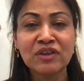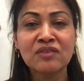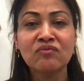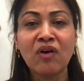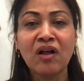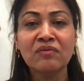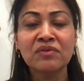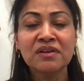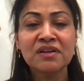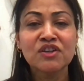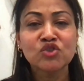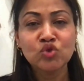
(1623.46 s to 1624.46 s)
to involve
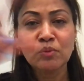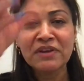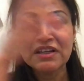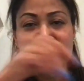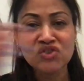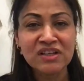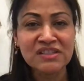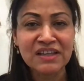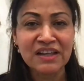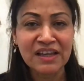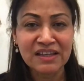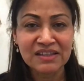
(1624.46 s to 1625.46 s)
so many strings
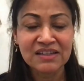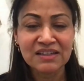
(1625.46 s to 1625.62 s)
in it.